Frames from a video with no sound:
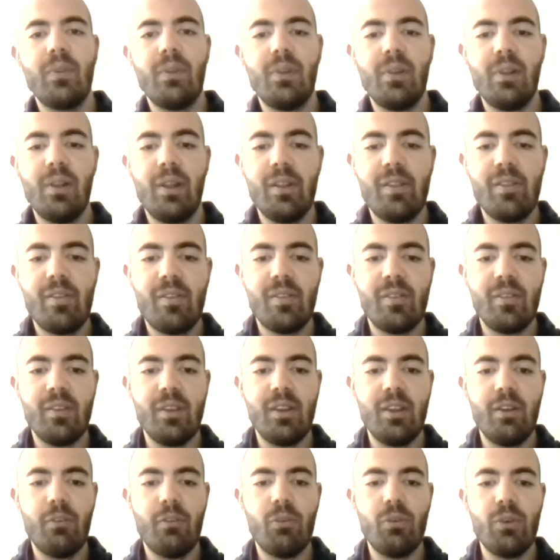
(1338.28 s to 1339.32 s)
Let's see
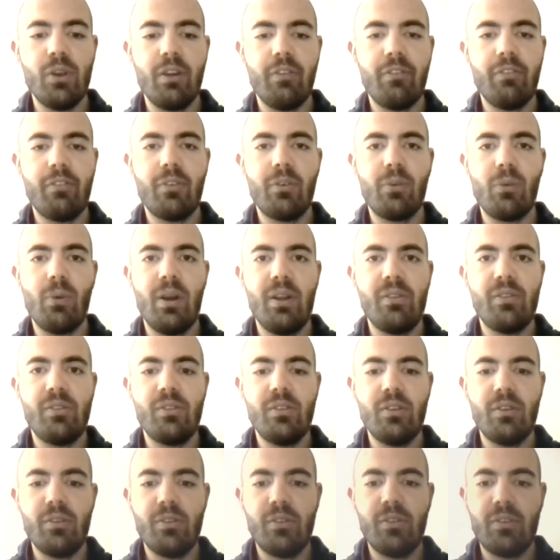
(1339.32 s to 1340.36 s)
if we have
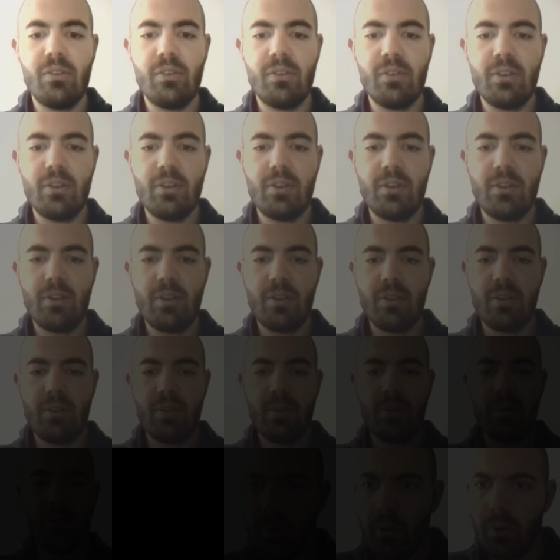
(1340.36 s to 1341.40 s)
questions.
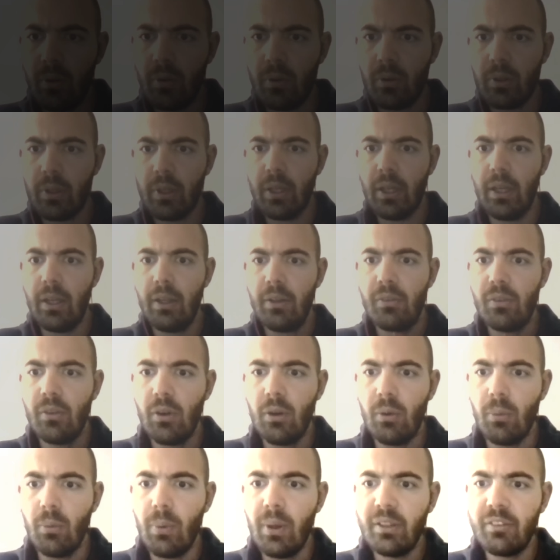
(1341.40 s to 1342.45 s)
Okay,
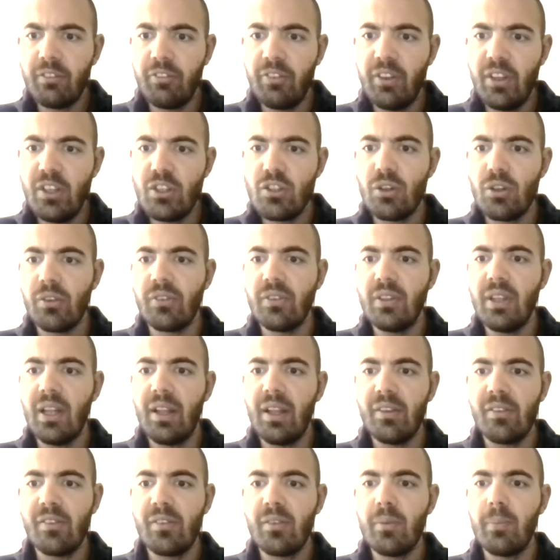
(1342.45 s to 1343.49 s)
so what features
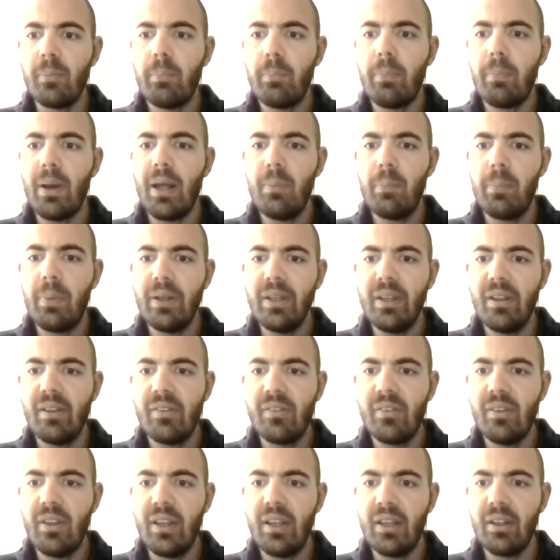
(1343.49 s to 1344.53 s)
does PULP
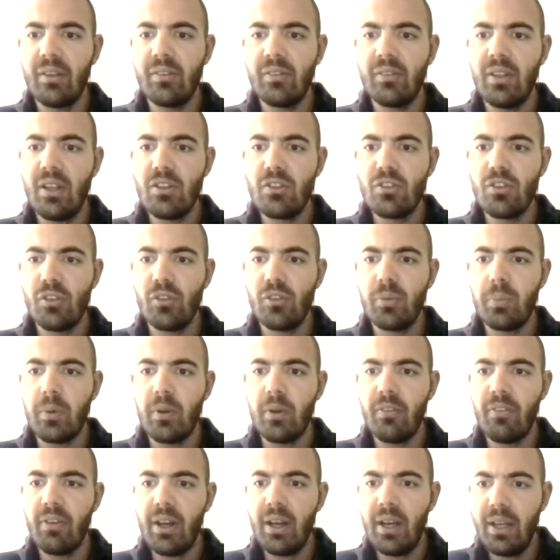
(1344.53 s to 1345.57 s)
ISA extensions
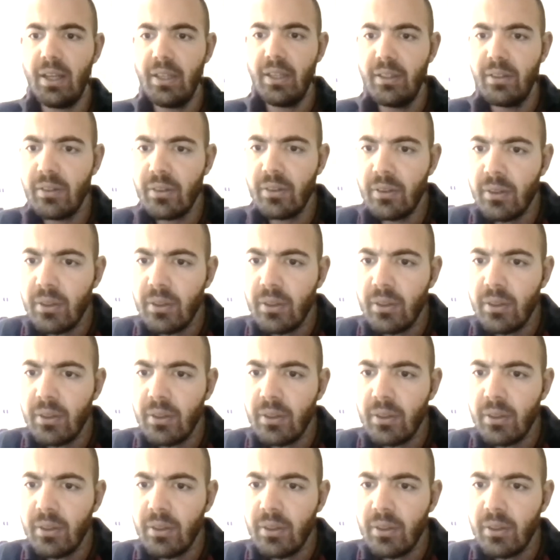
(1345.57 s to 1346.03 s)
provide?